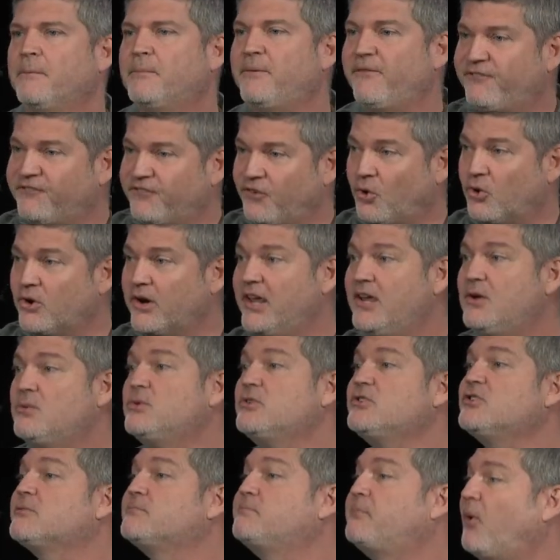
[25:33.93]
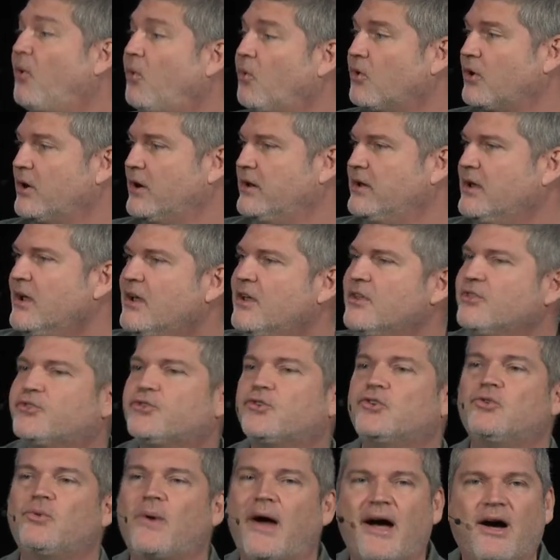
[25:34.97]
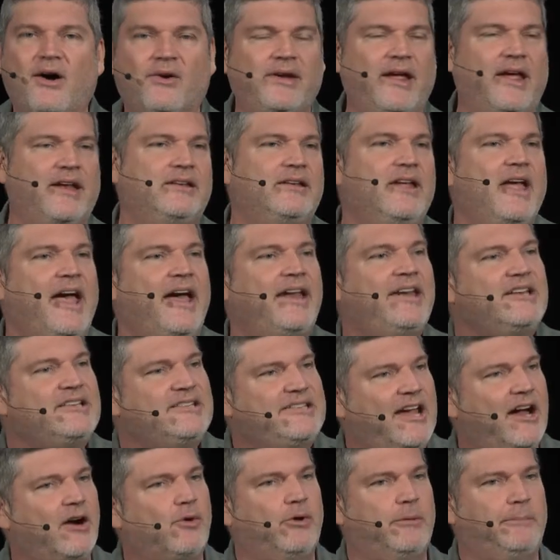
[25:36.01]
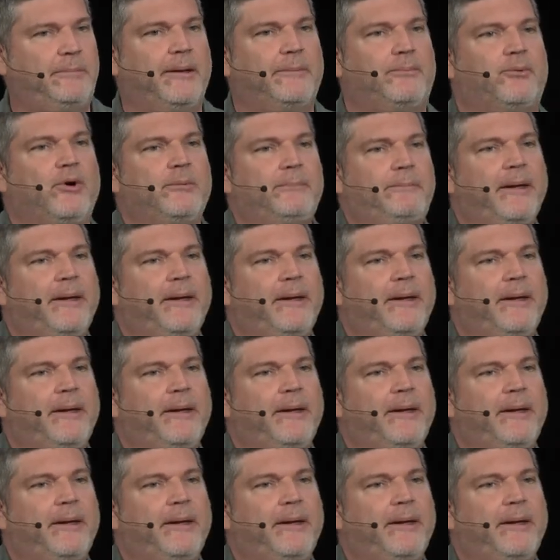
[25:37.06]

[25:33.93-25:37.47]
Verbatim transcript: before he was born throughout, and, and he dealt with people.